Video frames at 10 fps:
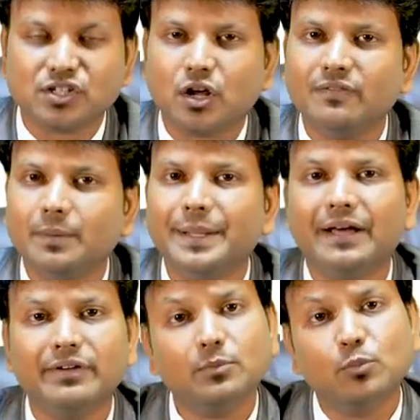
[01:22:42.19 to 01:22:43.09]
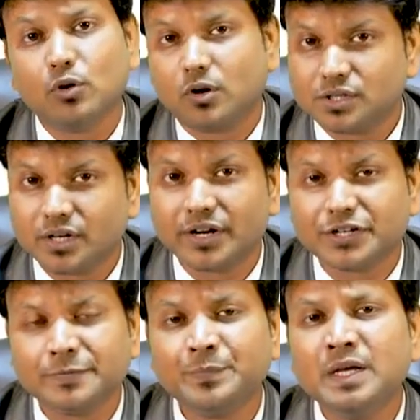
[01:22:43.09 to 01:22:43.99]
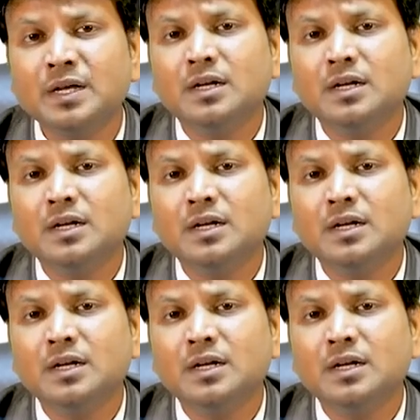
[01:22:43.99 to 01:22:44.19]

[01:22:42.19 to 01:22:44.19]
and all will be having more concentration,